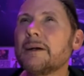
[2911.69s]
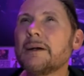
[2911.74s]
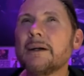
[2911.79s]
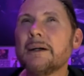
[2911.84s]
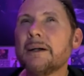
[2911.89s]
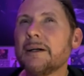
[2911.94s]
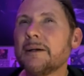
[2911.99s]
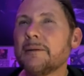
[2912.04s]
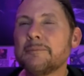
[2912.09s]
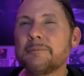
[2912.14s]

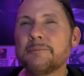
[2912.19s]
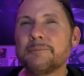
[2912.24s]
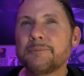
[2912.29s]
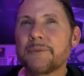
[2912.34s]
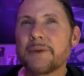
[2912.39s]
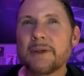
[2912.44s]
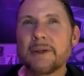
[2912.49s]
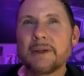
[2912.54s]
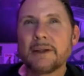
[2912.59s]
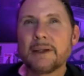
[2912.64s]
You
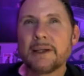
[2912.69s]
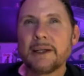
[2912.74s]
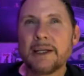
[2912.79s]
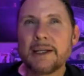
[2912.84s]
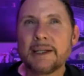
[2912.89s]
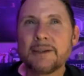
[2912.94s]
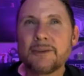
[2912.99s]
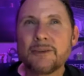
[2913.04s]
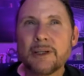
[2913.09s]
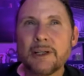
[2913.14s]

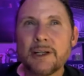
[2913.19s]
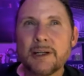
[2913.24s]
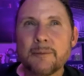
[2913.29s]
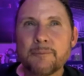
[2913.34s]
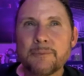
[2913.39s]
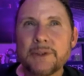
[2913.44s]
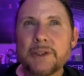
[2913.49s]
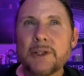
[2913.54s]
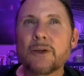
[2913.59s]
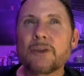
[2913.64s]

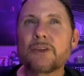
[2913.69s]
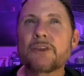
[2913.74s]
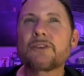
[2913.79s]
know,